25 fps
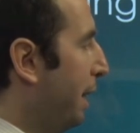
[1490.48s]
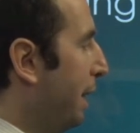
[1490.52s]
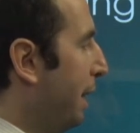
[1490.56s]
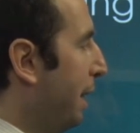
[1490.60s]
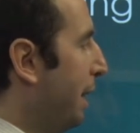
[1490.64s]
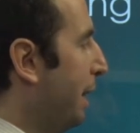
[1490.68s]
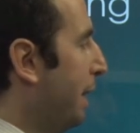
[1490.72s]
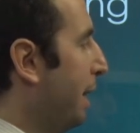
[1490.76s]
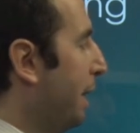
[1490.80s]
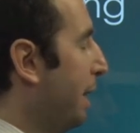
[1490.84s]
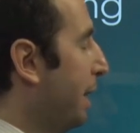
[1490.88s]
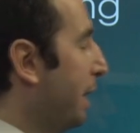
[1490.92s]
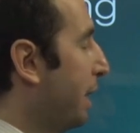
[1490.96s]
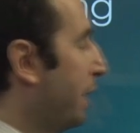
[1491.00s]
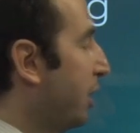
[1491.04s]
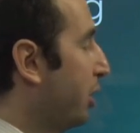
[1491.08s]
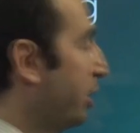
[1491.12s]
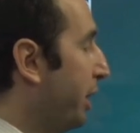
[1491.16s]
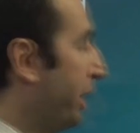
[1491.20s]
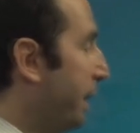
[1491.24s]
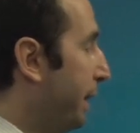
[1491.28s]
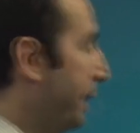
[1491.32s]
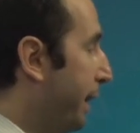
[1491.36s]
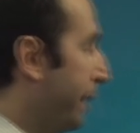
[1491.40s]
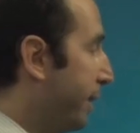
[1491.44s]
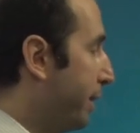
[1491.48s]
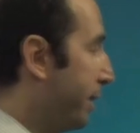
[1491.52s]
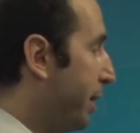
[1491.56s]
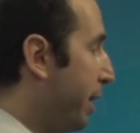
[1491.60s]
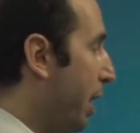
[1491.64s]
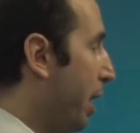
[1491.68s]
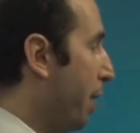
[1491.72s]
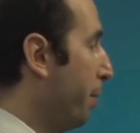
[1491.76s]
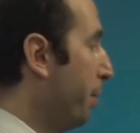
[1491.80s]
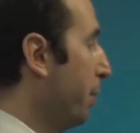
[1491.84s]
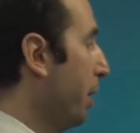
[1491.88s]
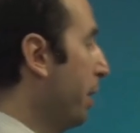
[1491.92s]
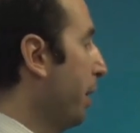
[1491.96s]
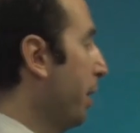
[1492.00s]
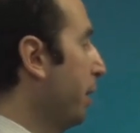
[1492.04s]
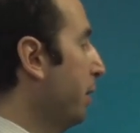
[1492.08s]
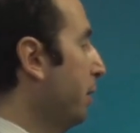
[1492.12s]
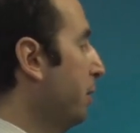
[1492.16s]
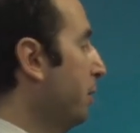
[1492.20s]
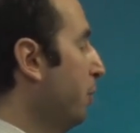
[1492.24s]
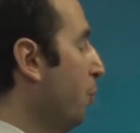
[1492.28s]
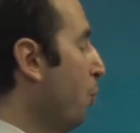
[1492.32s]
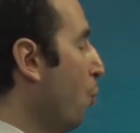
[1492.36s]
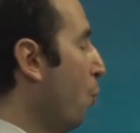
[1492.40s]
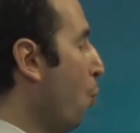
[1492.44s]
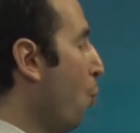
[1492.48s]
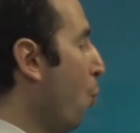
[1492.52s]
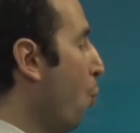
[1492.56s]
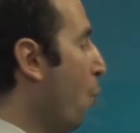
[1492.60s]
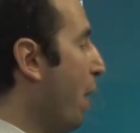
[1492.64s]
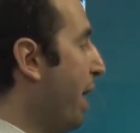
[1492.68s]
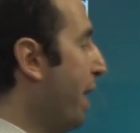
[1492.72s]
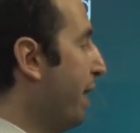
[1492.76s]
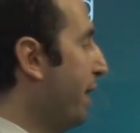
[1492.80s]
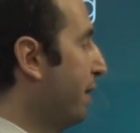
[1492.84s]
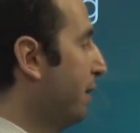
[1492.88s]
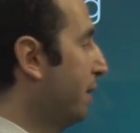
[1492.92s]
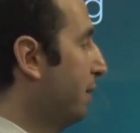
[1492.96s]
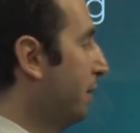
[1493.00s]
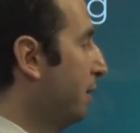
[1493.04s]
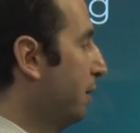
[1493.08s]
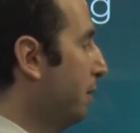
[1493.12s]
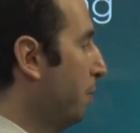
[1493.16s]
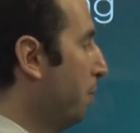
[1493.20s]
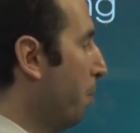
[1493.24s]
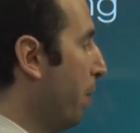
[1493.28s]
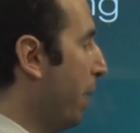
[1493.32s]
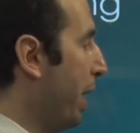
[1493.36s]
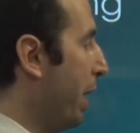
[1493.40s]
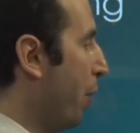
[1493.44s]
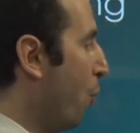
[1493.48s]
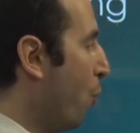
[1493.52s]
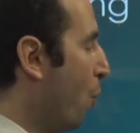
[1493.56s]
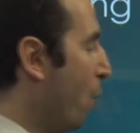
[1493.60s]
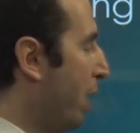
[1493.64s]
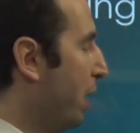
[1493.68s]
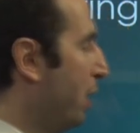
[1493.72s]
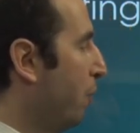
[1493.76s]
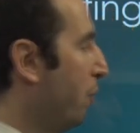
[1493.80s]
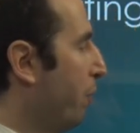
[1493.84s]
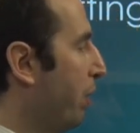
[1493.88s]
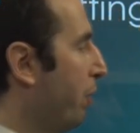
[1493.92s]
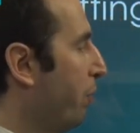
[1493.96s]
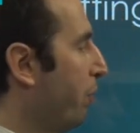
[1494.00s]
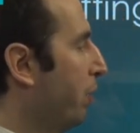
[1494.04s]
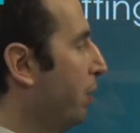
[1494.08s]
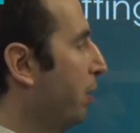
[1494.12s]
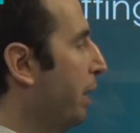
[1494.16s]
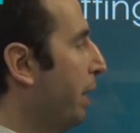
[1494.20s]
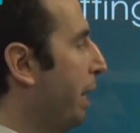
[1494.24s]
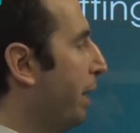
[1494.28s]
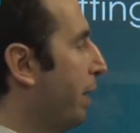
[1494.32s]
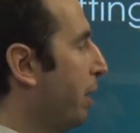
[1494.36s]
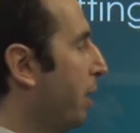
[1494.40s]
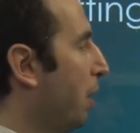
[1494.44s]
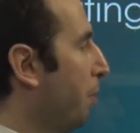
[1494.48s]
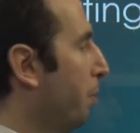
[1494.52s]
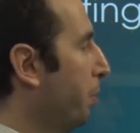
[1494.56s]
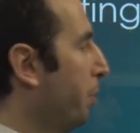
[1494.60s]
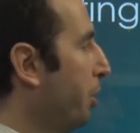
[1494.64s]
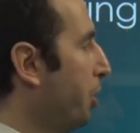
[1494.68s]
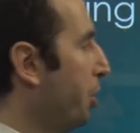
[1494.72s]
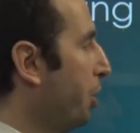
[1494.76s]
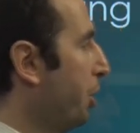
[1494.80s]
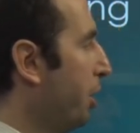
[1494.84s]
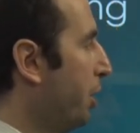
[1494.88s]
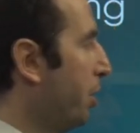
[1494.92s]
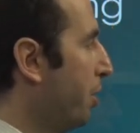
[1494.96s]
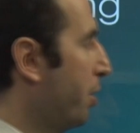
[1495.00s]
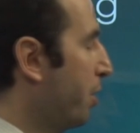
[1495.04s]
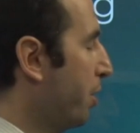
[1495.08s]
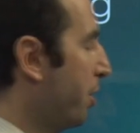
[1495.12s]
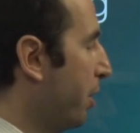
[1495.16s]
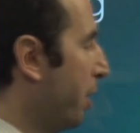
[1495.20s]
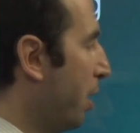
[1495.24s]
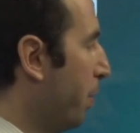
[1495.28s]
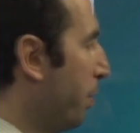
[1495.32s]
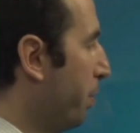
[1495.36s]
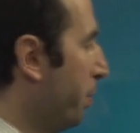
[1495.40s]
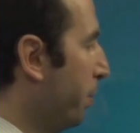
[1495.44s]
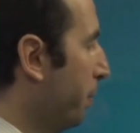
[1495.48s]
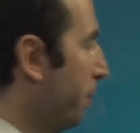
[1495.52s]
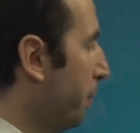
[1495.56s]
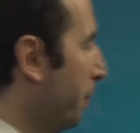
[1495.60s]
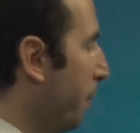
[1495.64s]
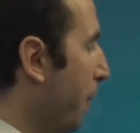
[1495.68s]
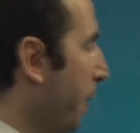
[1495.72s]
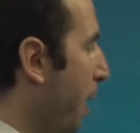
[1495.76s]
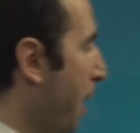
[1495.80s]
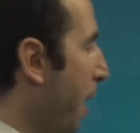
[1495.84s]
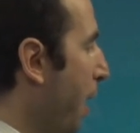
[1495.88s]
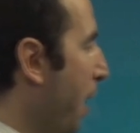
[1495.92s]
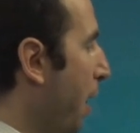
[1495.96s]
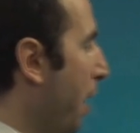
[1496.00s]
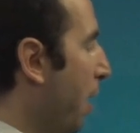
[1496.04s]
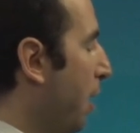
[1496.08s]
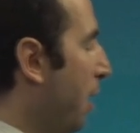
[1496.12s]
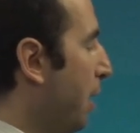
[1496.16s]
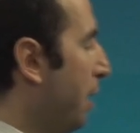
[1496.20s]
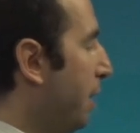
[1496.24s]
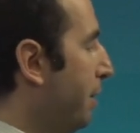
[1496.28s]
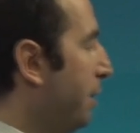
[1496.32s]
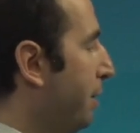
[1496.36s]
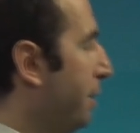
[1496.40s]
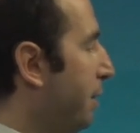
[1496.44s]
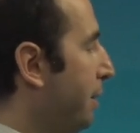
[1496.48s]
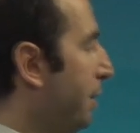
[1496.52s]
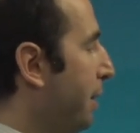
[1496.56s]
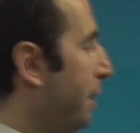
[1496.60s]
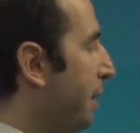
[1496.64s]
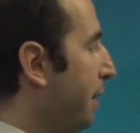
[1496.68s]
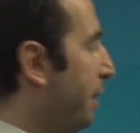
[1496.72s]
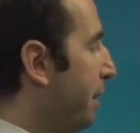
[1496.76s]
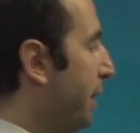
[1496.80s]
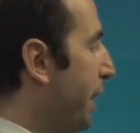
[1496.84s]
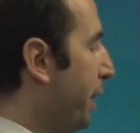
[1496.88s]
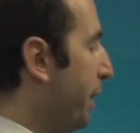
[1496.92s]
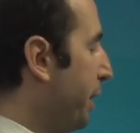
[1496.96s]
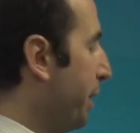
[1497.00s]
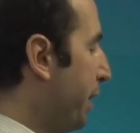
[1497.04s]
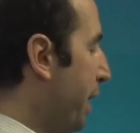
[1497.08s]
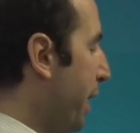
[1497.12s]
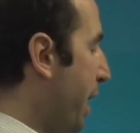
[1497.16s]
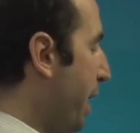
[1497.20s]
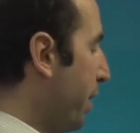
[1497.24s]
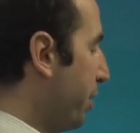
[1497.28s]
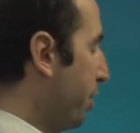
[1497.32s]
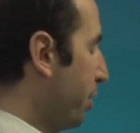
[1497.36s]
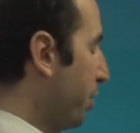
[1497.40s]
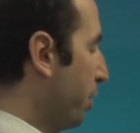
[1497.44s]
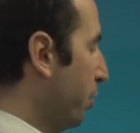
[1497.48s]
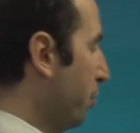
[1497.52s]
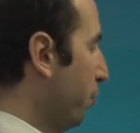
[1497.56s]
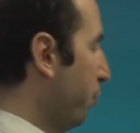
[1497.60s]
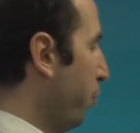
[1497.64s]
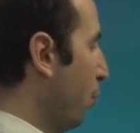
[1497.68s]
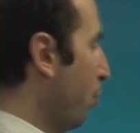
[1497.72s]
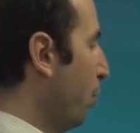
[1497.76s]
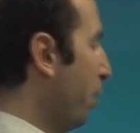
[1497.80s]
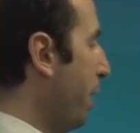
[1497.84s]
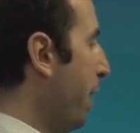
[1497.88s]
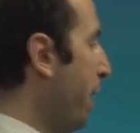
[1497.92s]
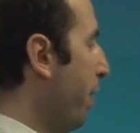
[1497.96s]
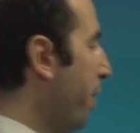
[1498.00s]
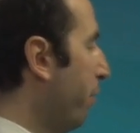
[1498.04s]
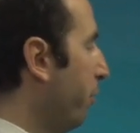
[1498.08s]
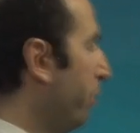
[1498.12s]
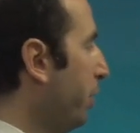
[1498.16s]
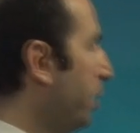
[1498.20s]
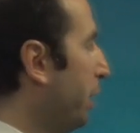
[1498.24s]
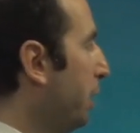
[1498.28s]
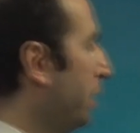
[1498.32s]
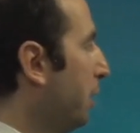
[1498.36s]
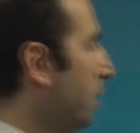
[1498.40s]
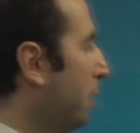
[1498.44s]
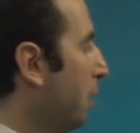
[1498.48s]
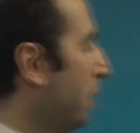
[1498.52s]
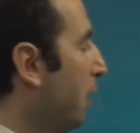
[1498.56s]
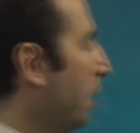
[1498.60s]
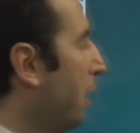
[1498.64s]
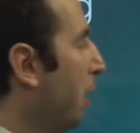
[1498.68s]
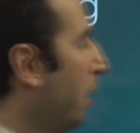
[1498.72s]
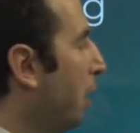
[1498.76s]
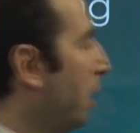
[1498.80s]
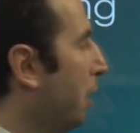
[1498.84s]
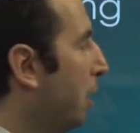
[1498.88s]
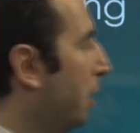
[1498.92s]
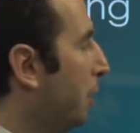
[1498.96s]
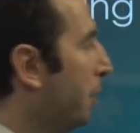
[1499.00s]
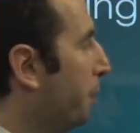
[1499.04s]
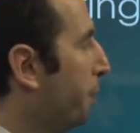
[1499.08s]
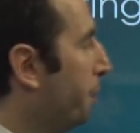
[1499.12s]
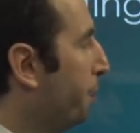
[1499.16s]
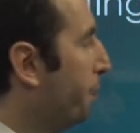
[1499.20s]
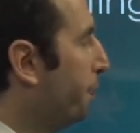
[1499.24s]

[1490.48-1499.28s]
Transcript: uh, creating a timeline when by when we will accomplish each step, taking action for every uh,